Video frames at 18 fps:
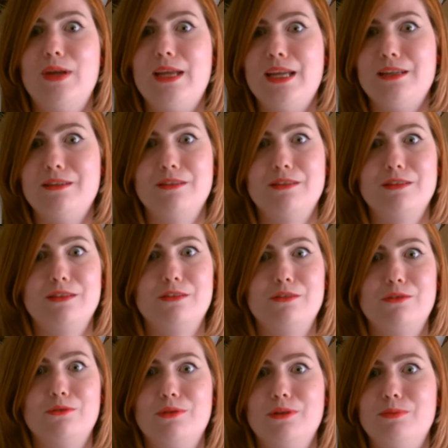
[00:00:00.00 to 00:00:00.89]

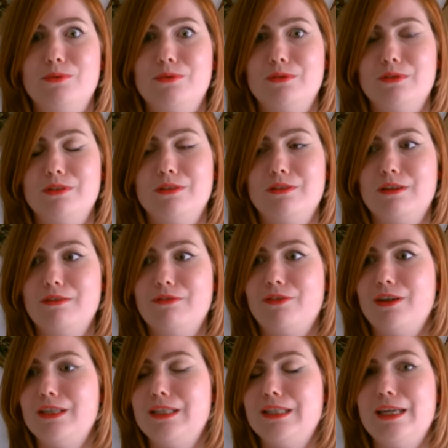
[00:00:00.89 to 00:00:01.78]
weirdness and quibbles,
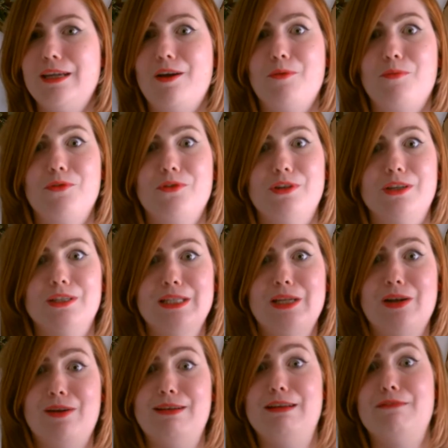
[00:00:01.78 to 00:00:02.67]
and if I say I want
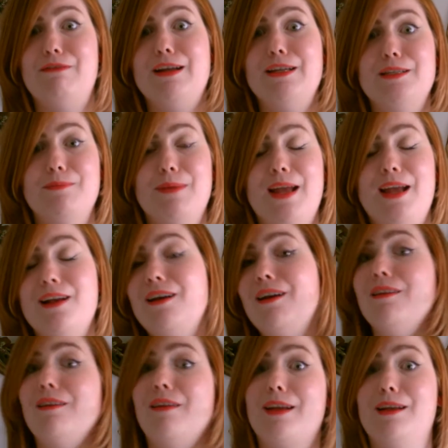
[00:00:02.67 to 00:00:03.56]
a slightly random
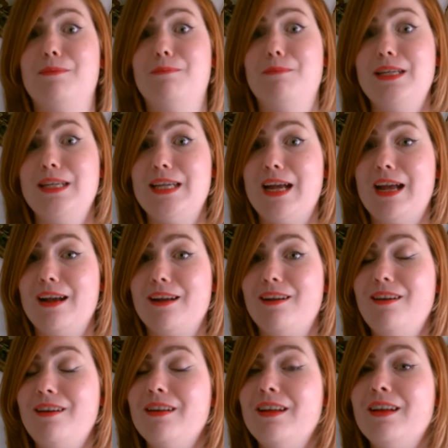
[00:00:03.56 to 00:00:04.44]
haircut, like a midi
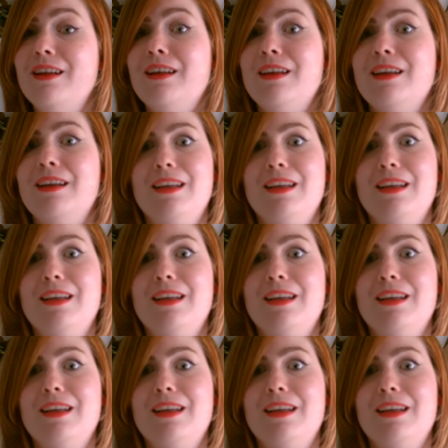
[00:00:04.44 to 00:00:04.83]
haircut,